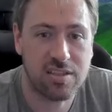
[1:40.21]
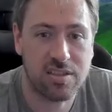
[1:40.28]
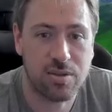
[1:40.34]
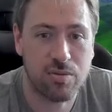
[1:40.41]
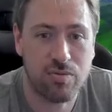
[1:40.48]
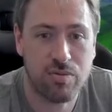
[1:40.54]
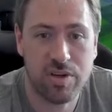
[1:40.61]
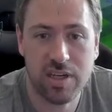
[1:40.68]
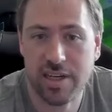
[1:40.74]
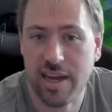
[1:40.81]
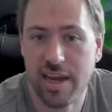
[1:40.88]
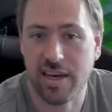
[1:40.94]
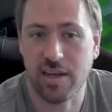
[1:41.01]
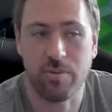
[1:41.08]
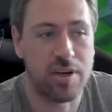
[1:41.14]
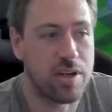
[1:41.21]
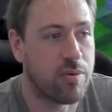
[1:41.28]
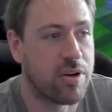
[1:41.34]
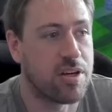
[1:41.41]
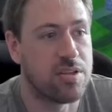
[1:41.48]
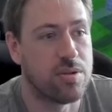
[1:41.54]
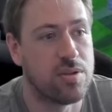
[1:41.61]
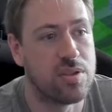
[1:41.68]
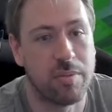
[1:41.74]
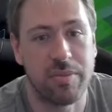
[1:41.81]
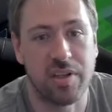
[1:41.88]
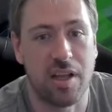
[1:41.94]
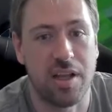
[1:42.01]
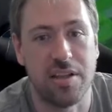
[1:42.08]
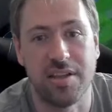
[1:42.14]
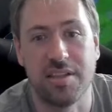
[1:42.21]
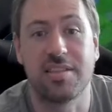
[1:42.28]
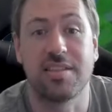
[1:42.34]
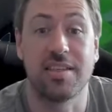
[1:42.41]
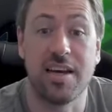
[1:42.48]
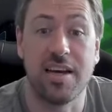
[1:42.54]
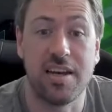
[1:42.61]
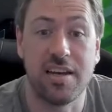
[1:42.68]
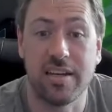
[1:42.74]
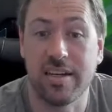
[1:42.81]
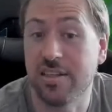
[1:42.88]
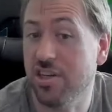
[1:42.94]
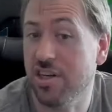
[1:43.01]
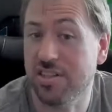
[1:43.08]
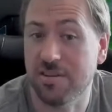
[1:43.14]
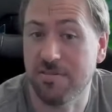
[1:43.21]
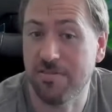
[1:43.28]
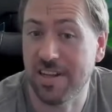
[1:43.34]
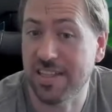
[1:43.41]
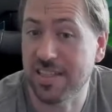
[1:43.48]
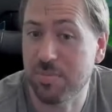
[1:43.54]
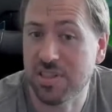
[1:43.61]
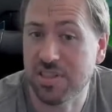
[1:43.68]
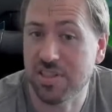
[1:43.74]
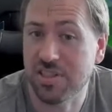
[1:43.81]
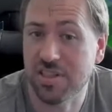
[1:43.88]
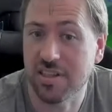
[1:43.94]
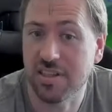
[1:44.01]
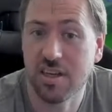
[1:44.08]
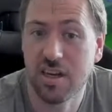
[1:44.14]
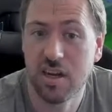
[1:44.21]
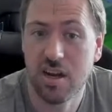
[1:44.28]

So really handy when you want to do something like this and adjust a fence position.